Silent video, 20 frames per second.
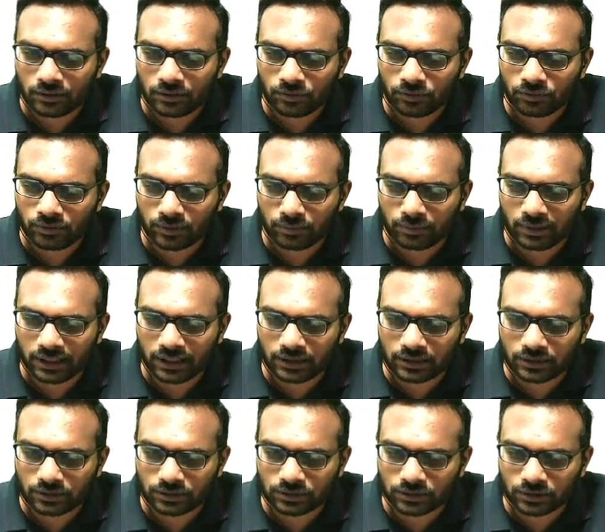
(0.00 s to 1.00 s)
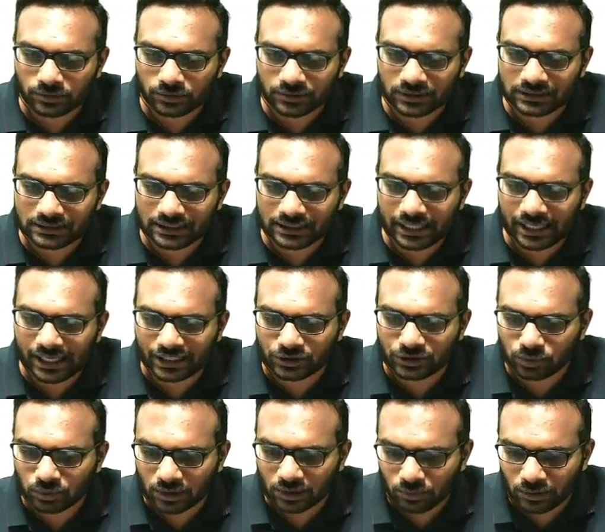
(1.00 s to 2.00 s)
We make use of this
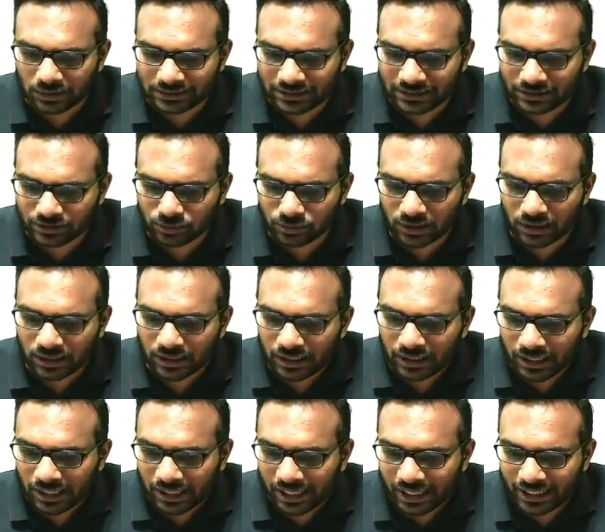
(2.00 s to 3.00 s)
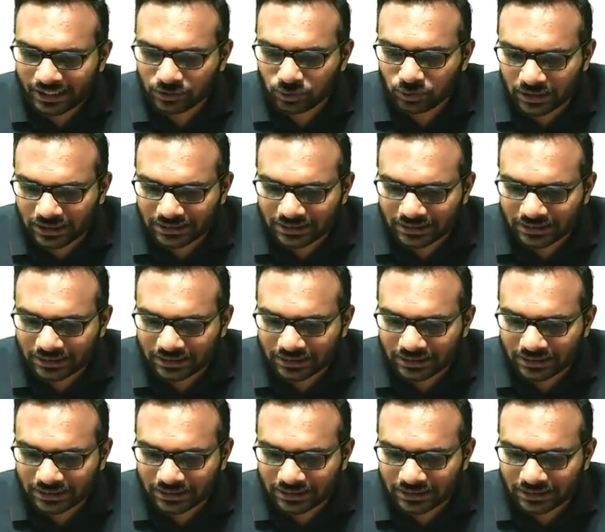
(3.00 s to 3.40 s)
x1. What's x1? x1 is